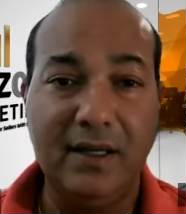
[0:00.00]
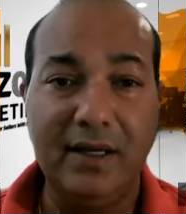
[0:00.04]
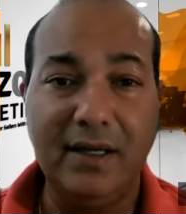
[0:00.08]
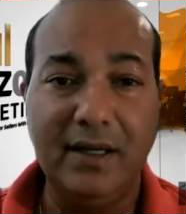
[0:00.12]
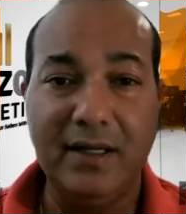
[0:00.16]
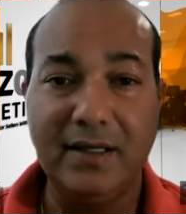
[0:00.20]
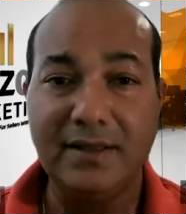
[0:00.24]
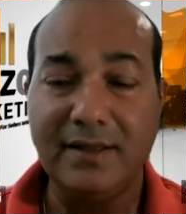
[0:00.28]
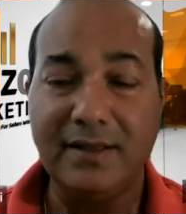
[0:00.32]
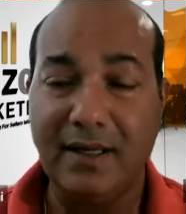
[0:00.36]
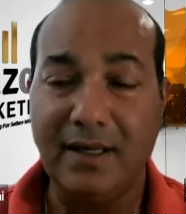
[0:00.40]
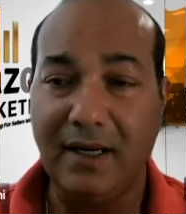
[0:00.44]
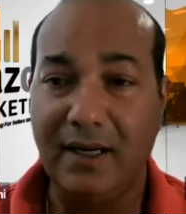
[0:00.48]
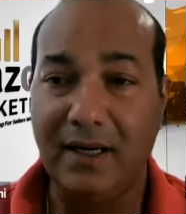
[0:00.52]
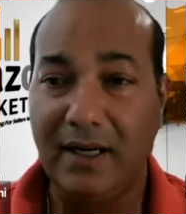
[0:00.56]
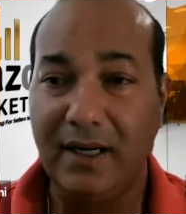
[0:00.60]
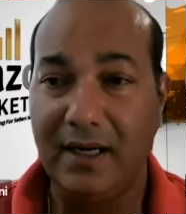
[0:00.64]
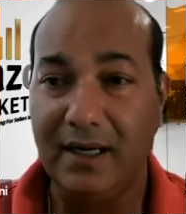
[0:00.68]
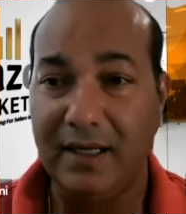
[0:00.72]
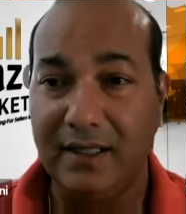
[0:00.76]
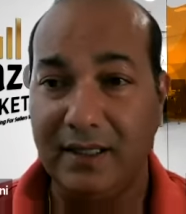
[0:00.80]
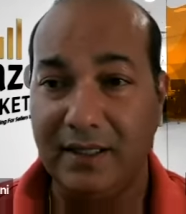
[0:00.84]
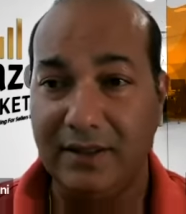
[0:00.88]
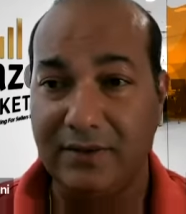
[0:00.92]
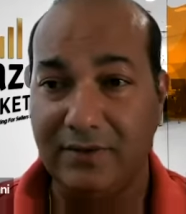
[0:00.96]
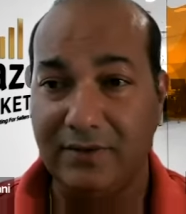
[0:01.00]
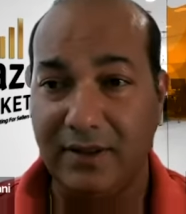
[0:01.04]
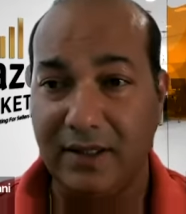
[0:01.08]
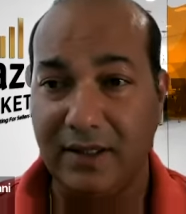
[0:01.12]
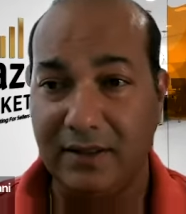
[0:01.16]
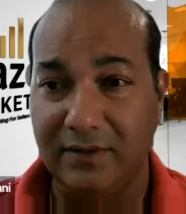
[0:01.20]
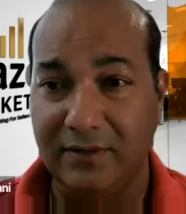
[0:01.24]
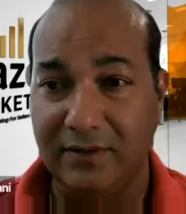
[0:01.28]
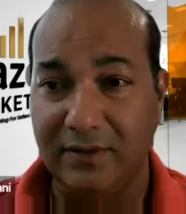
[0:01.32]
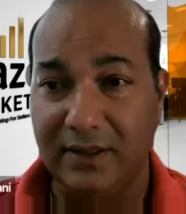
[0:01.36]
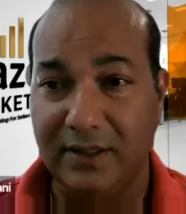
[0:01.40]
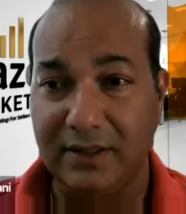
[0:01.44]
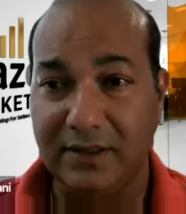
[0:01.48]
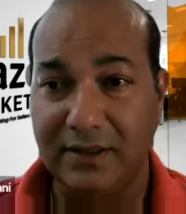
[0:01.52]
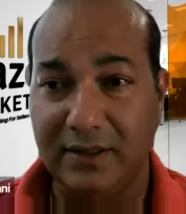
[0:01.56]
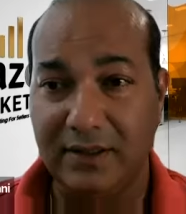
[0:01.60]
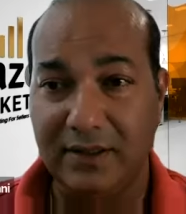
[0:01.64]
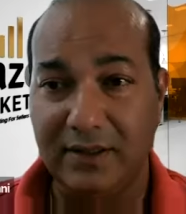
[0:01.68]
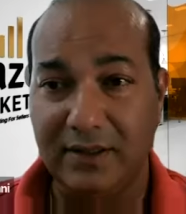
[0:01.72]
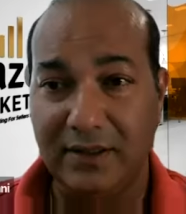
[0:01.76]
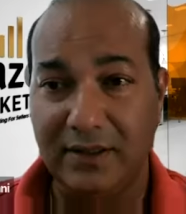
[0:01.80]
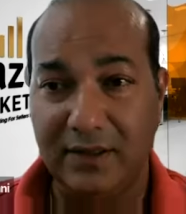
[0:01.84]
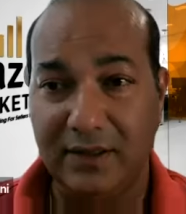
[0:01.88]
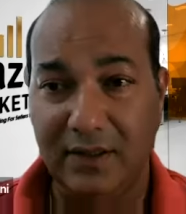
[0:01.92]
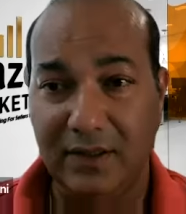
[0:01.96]
is highly relevant
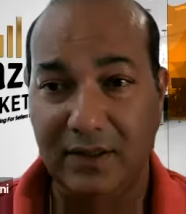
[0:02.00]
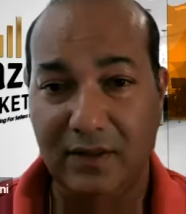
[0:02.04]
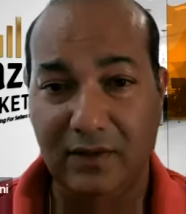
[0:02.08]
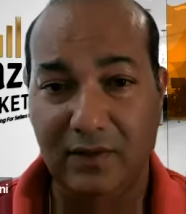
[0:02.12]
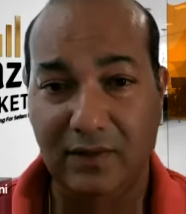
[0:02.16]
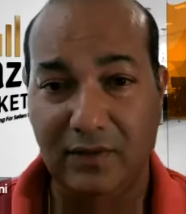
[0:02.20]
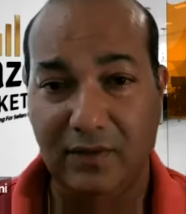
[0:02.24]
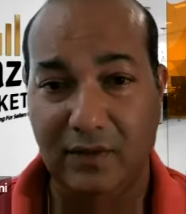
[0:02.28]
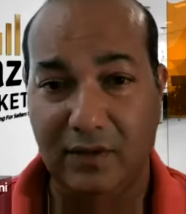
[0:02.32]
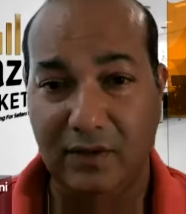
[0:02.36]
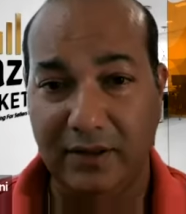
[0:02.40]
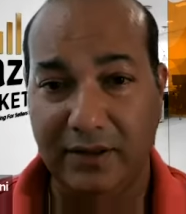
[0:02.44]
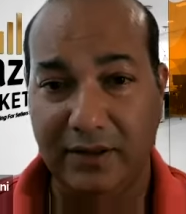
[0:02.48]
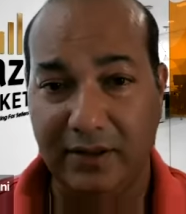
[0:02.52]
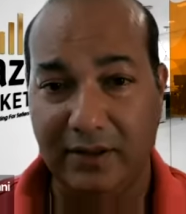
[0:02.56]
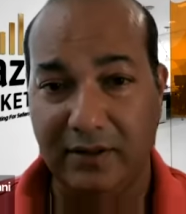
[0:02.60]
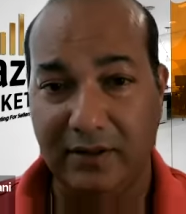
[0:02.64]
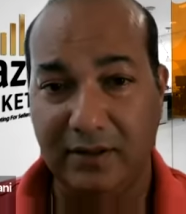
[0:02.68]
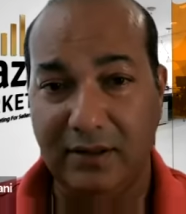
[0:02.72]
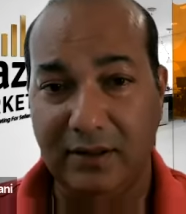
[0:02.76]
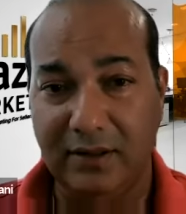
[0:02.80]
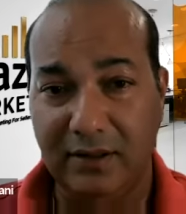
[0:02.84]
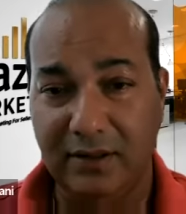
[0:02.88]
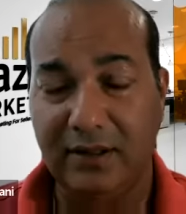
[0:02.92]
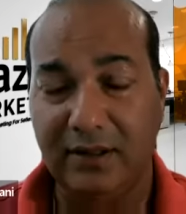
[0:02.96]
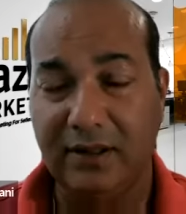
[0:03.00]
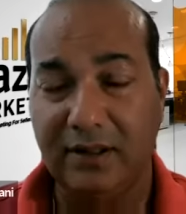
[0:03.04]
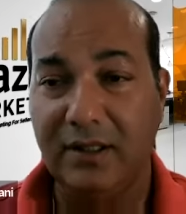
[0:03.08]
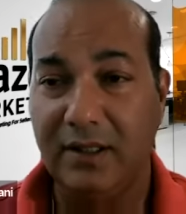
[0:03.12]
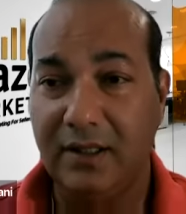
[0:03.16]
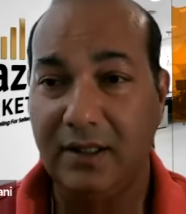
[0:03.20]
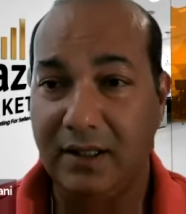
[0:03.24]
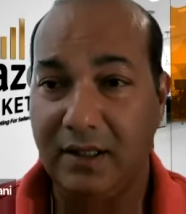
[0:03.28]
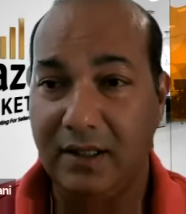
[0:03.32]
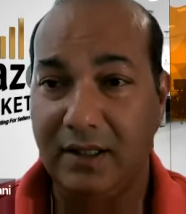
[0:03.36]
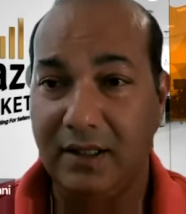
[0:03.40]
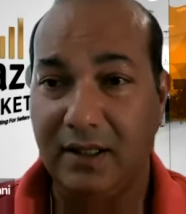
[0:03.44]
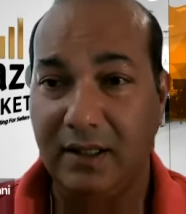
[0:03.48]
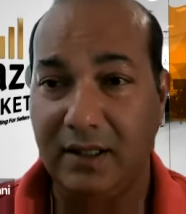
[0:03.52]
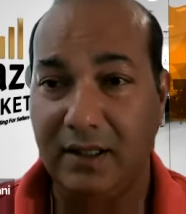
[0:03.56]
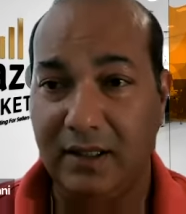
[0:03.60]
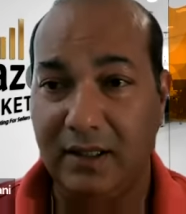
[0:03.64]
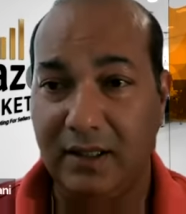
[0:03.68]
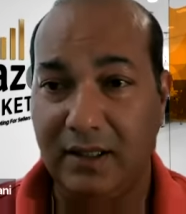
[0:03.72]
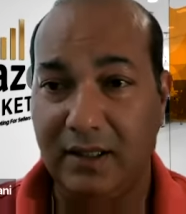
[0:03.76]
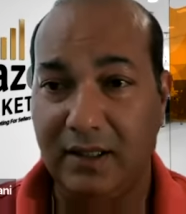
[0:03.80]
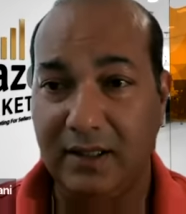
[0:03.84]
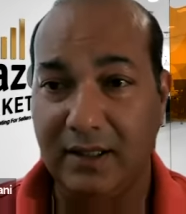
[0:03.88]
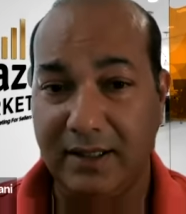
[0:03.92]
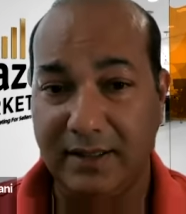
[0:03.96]
for your
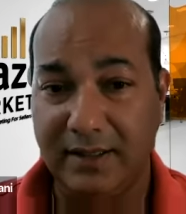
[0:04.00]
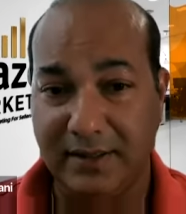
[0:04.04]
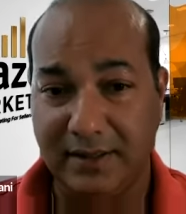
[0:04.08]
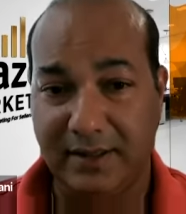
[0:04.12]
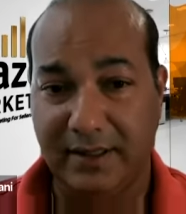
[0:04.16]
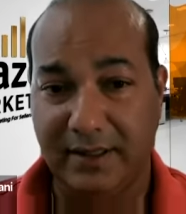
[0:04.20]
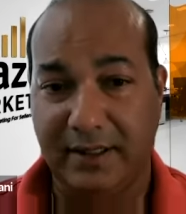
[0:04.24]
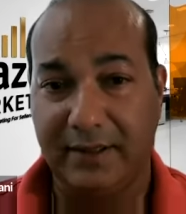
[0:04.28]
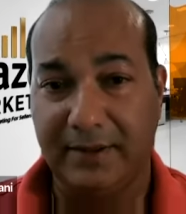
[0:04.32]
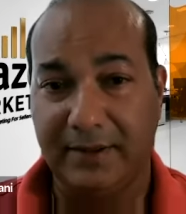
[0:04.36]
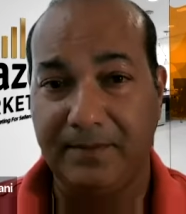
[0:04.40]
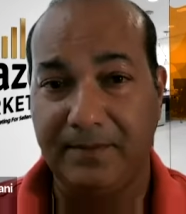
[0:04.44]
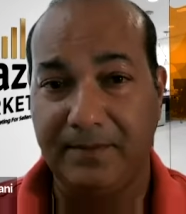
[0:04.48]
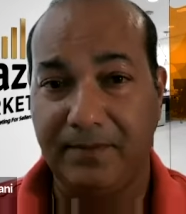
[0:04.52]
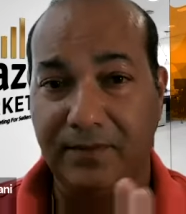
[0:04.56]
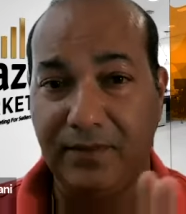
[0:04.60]
listing.